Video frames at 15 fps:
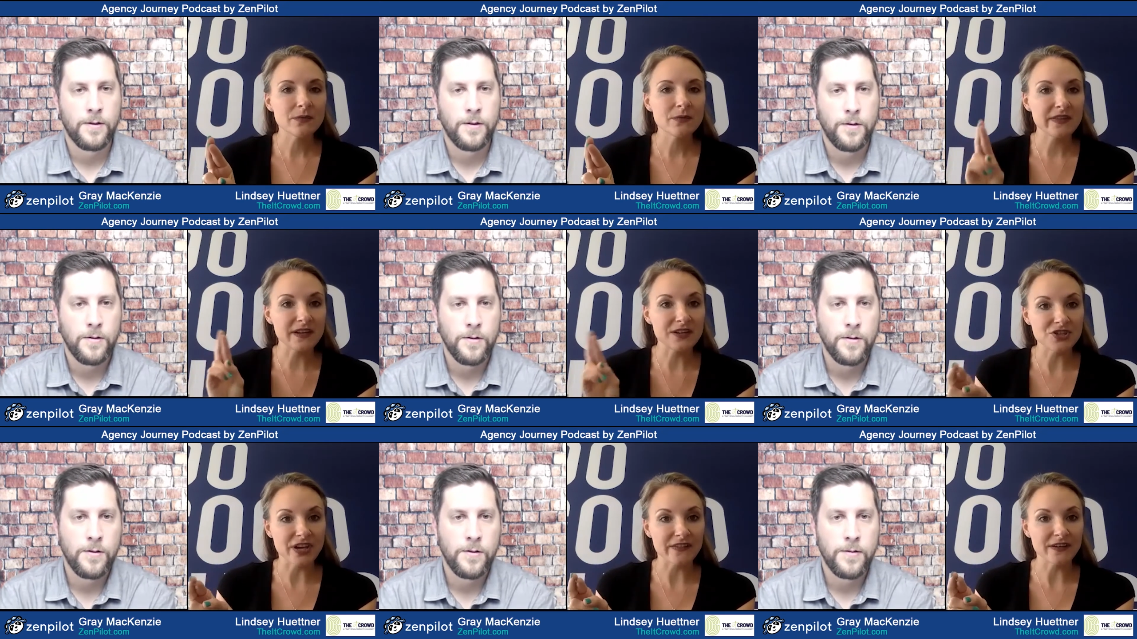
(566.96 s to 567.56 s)
Speaker 1: with
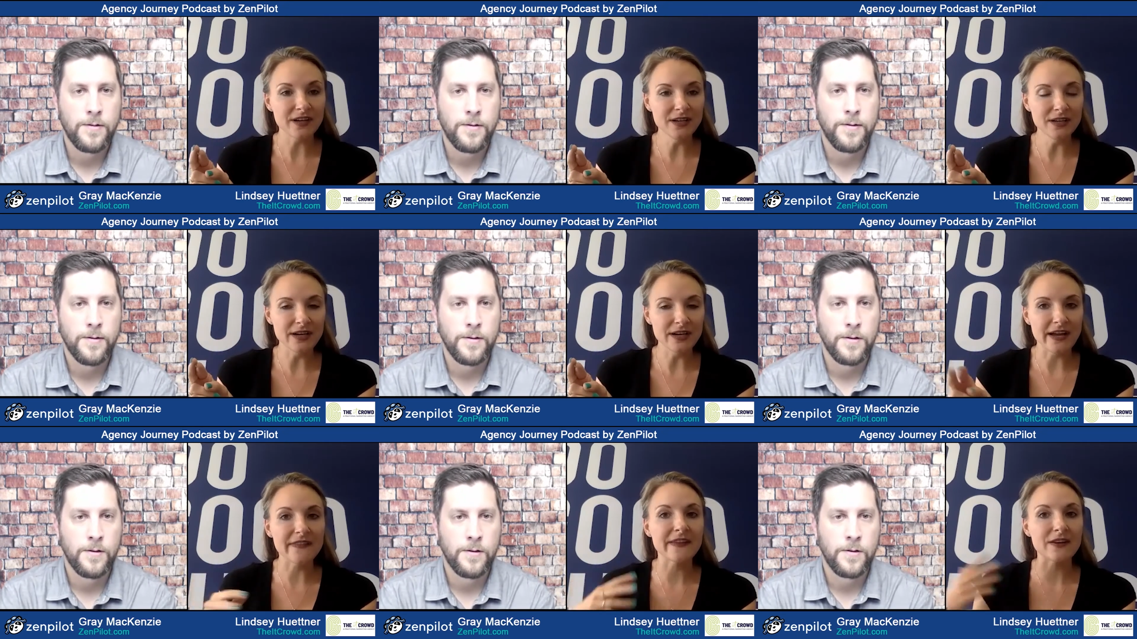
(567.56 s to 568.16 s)
each other
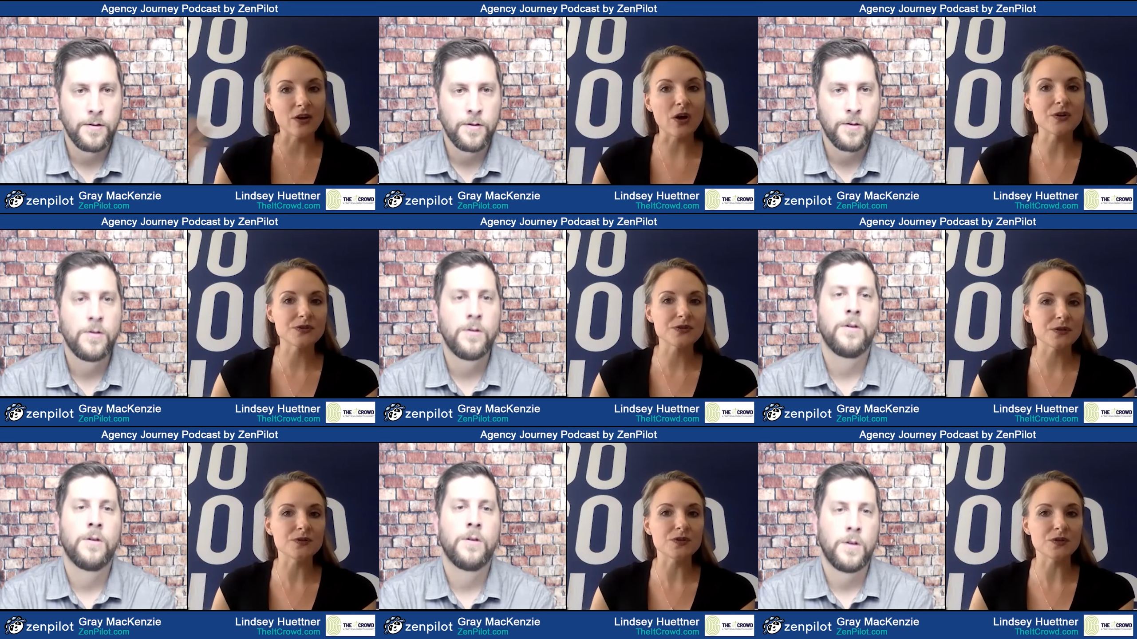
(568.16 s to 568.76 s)
and then
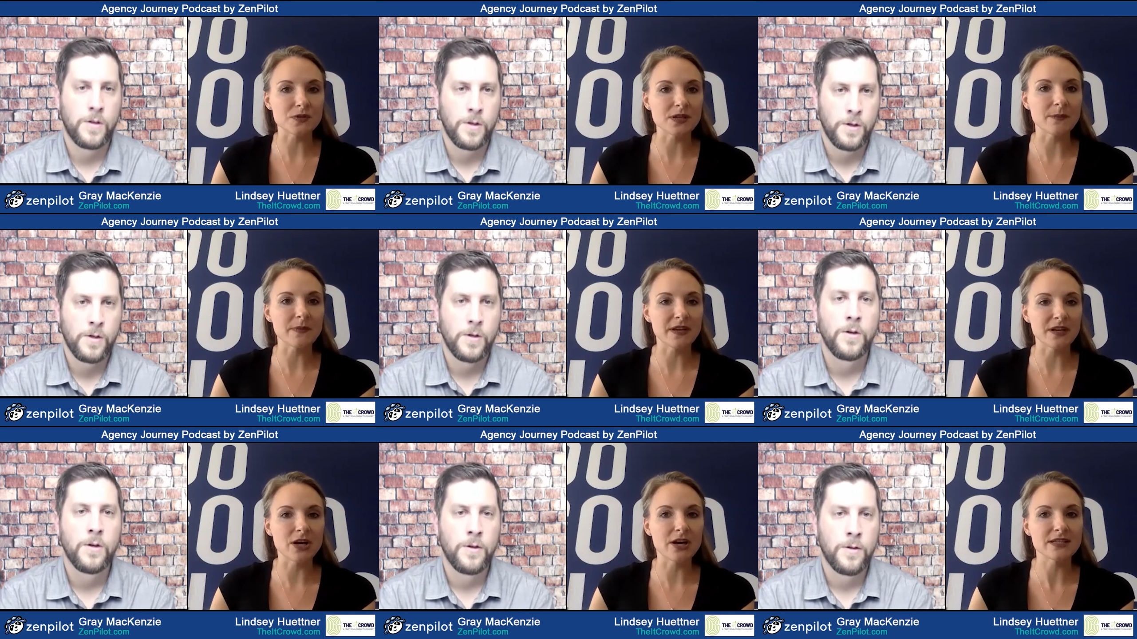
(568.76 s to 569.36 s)
also do
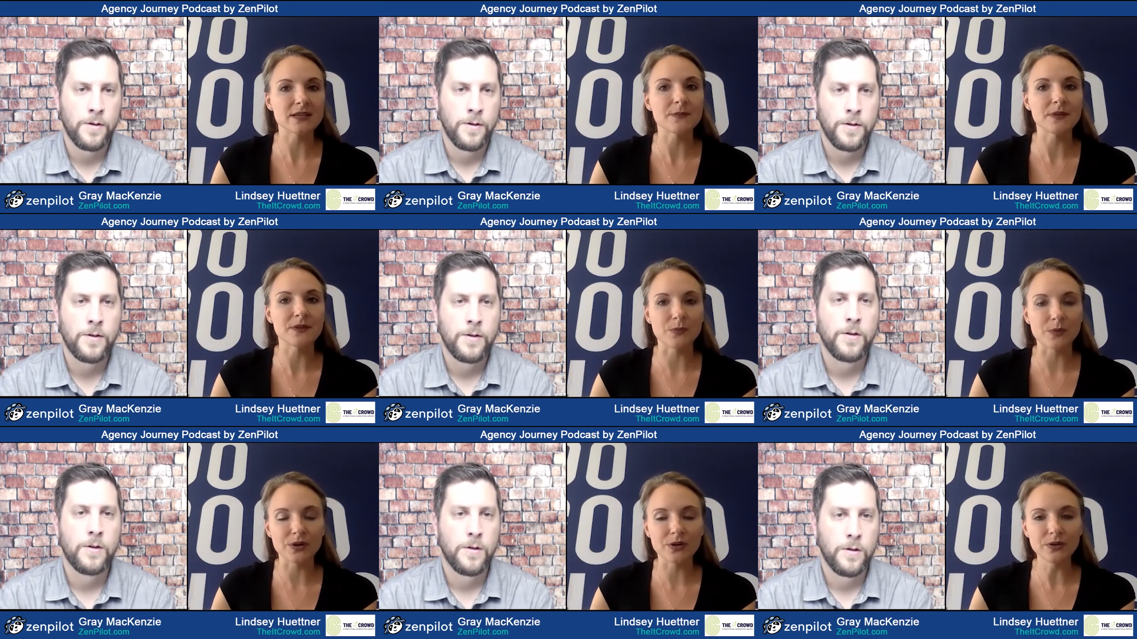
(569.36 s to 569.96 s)
something awesome in the
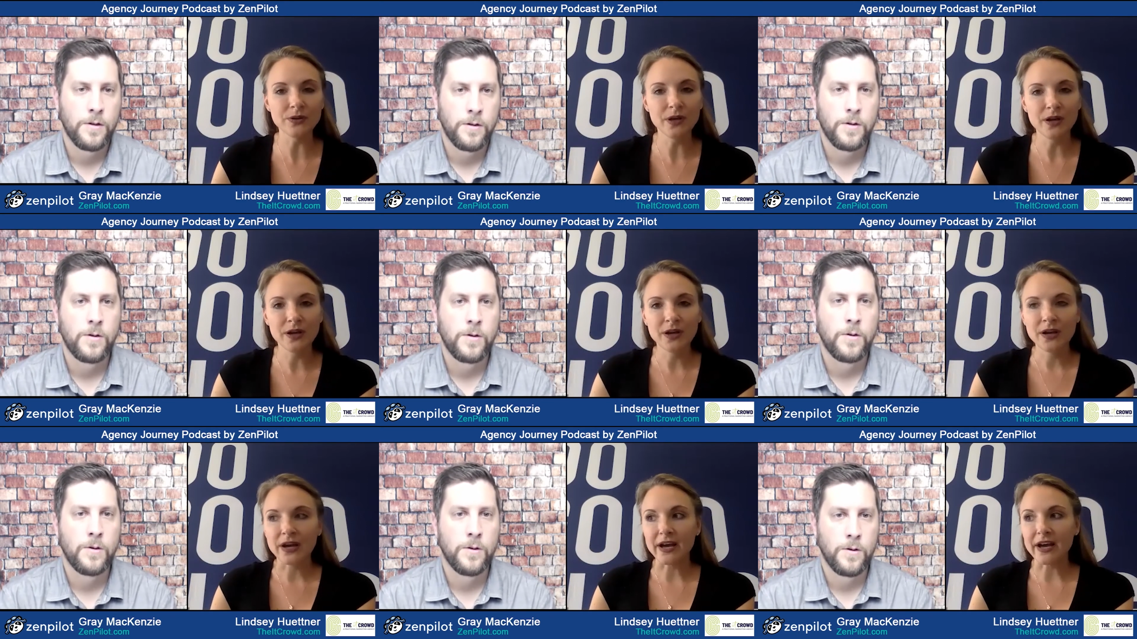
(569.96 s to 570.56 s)
world.
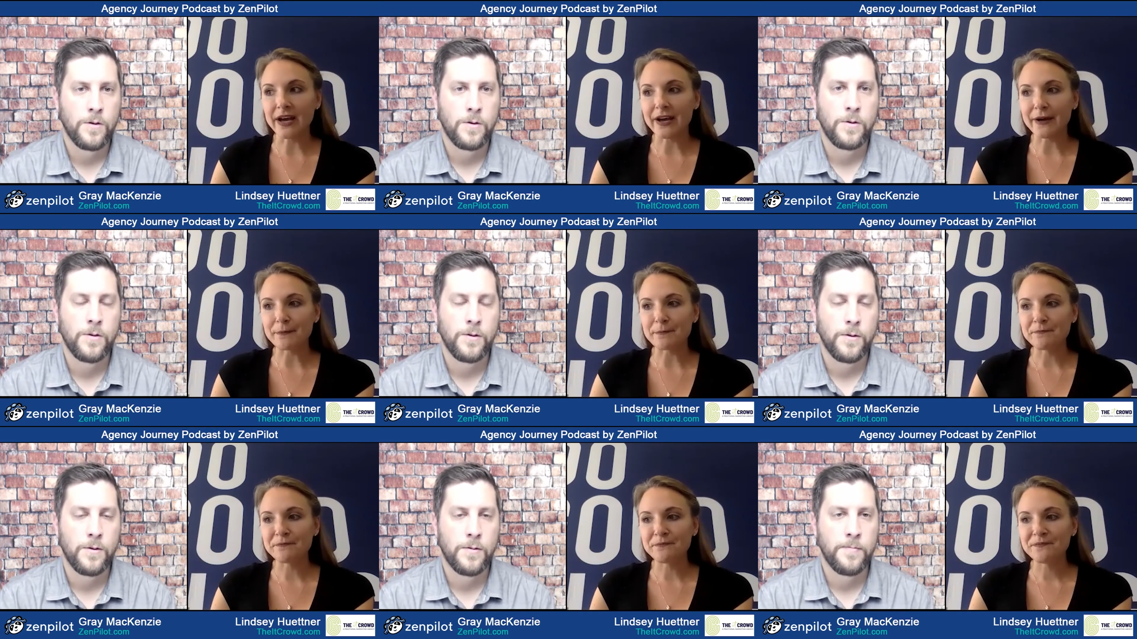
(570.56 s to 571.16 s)

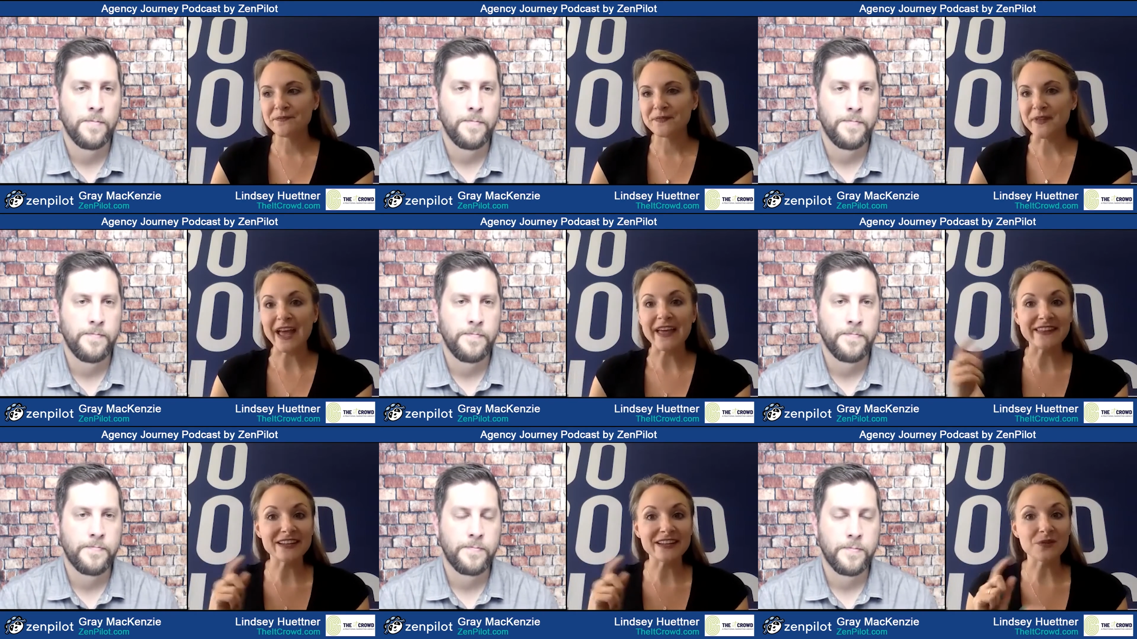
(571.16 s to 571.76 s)

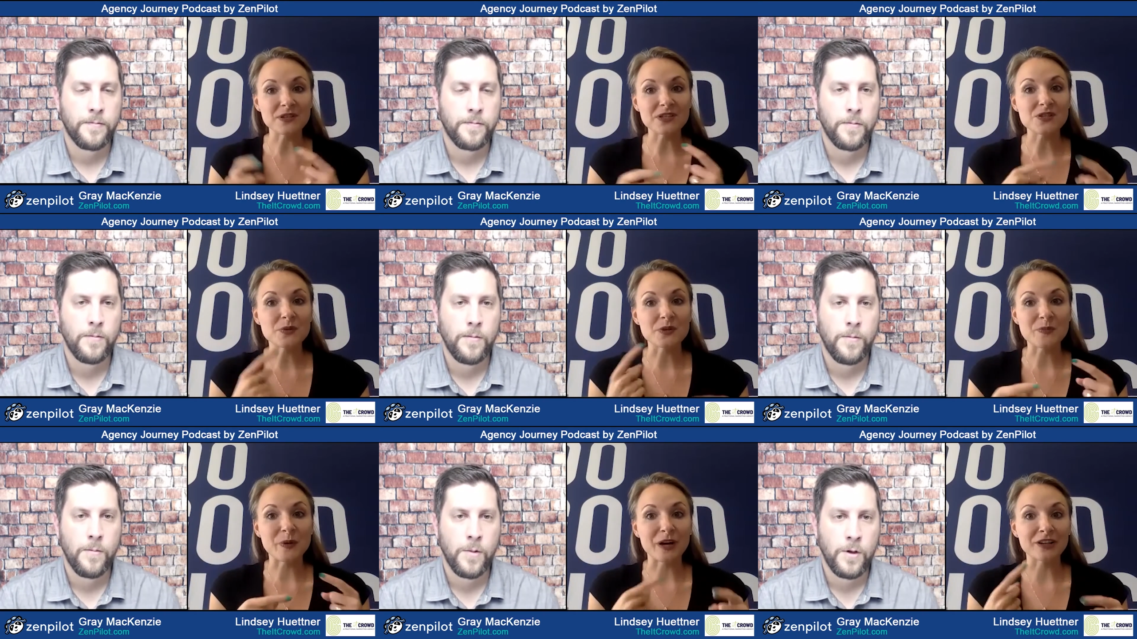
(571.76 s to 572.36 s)
And then you would
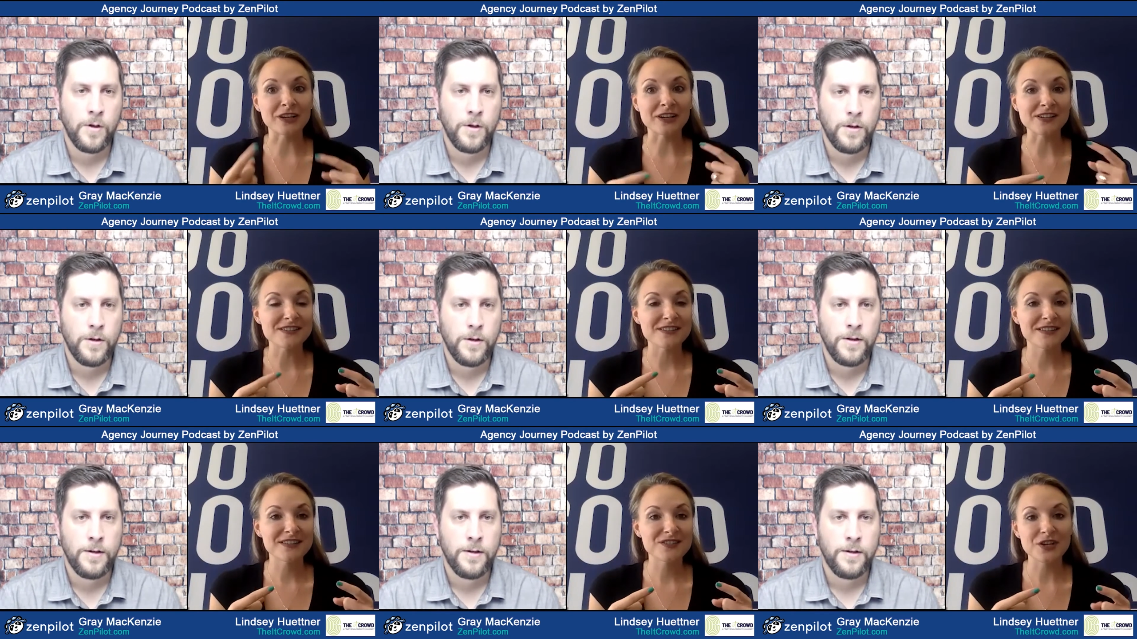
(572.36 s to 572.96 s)
switch
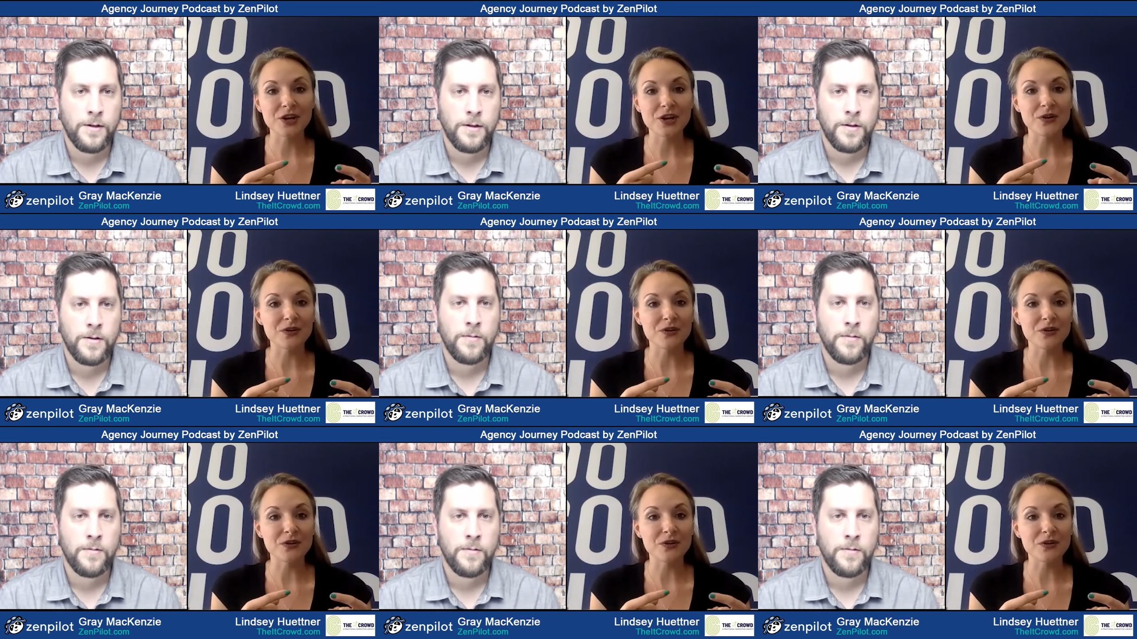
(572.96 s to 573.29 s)
partners. So